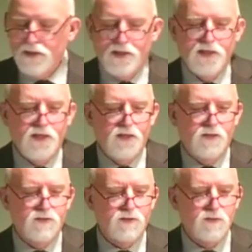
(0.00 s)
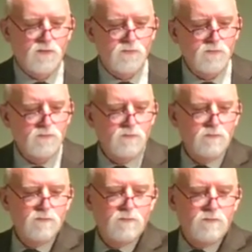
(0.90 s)
he is
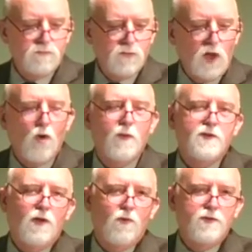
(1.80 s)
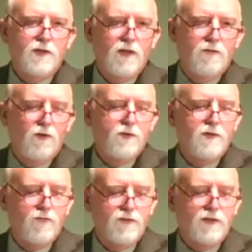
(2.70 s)
comatose in a
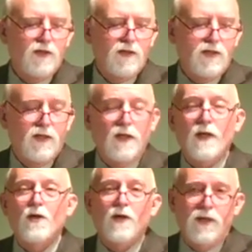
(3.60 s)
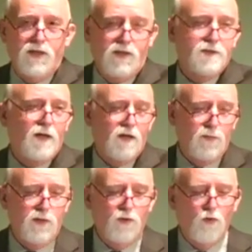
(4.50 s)
nursing facility, and clearly he's not
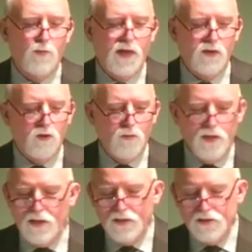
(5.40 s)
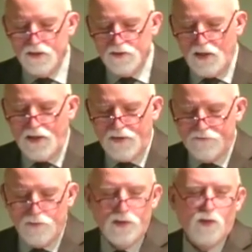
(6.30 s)
going to be going back home. It does not have
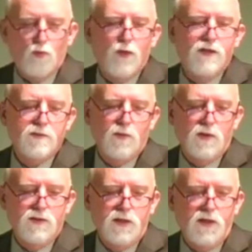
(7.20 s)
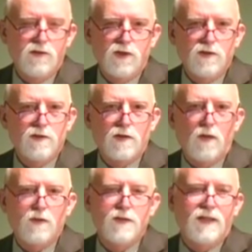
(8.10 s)
to be a reasonable intent, just as
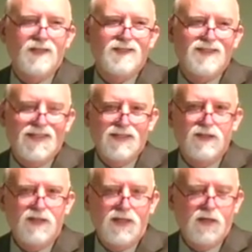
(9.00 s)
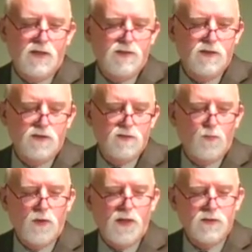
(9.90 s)
long as the intent is
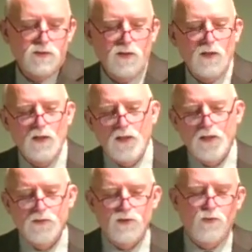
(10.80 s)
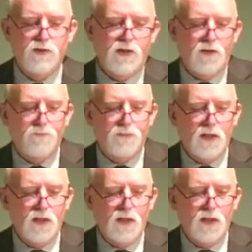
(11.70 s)
expressed in doing that.